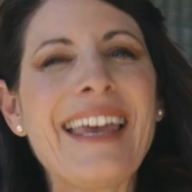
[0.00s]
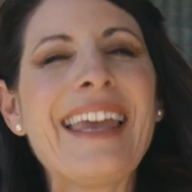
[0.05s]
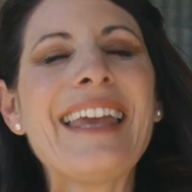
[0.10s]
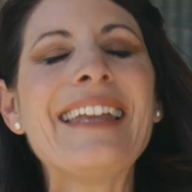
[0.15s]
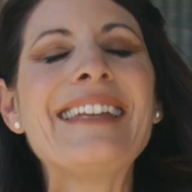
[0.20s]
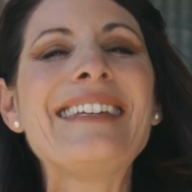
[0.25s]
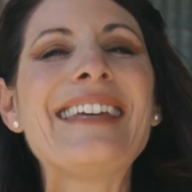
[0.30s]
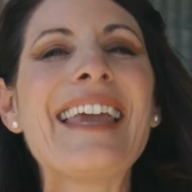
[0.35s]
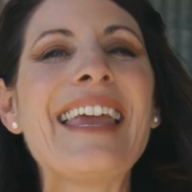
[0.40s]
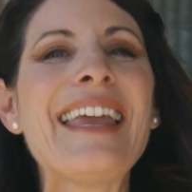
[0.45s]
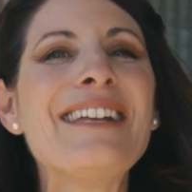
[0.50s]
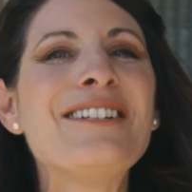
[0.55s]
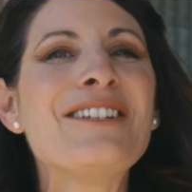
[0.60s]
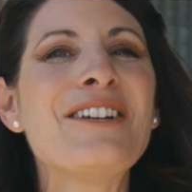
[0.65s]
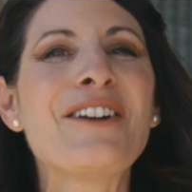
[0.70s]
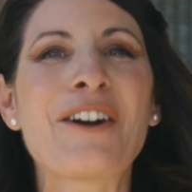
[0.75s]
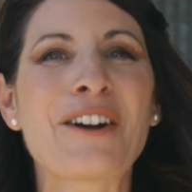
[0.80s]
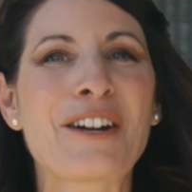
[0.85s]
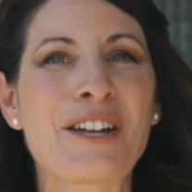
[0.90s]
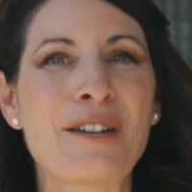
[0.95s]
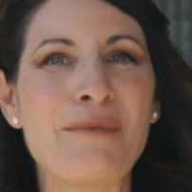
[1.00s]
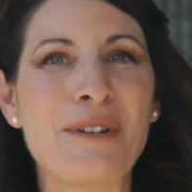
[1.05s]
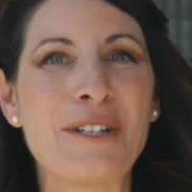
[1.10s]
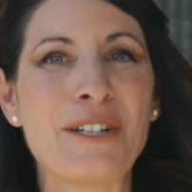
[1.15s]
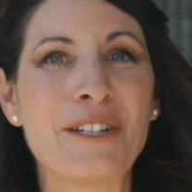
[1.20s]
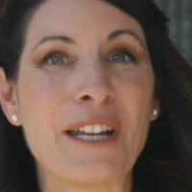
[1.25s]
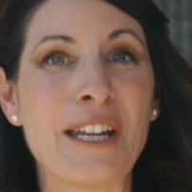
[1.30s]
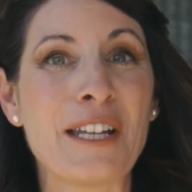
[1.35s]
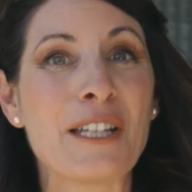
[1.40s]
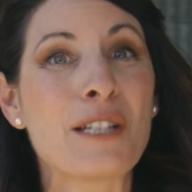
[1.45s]
engaging our
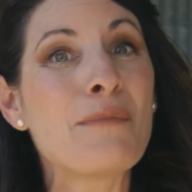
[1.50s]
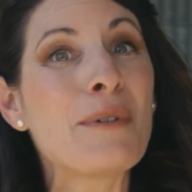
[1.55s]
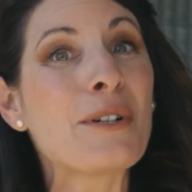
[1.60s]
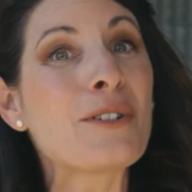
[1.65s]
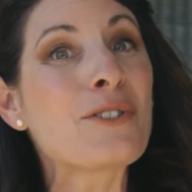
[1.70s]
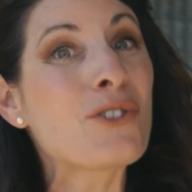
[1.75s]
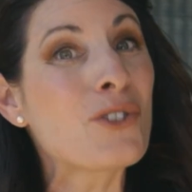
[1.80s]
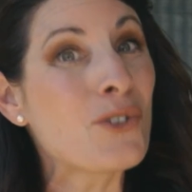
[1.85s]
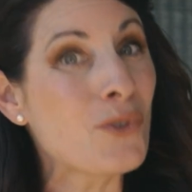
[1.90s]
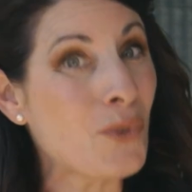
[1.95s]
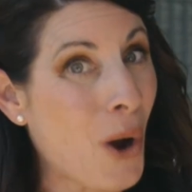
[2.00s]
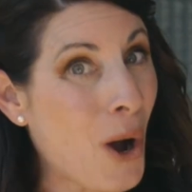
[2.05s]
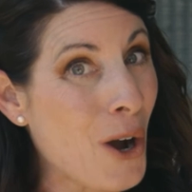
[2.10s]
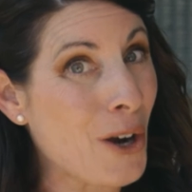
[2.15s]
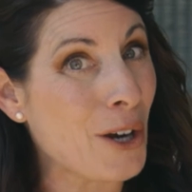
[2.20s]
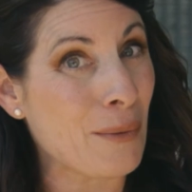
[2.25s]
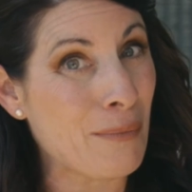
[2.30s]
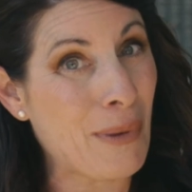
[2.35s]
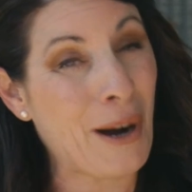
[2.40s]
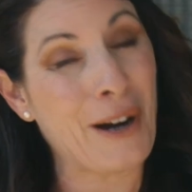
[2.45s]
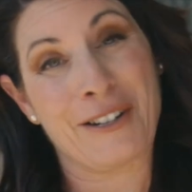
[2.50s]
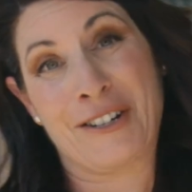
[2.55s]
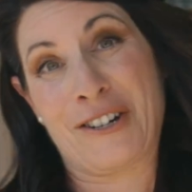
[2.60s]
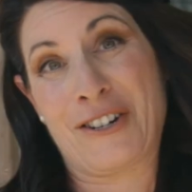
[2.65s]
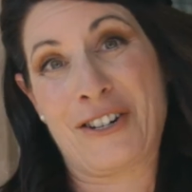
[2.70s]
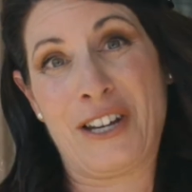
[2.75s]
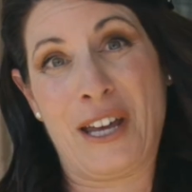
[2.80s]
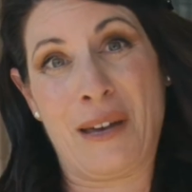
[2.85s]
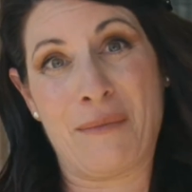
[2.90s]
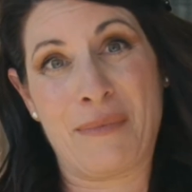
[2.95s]
community to build stronger
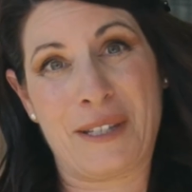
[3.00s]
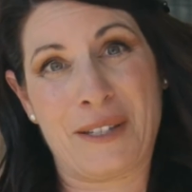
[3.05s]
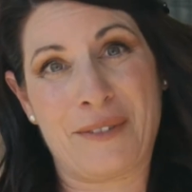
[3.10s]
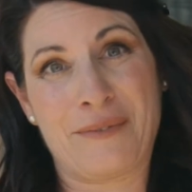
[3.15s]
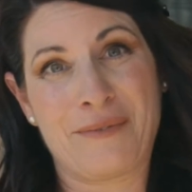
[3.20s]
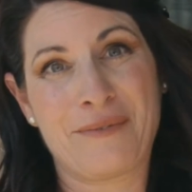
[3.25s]
partnerships.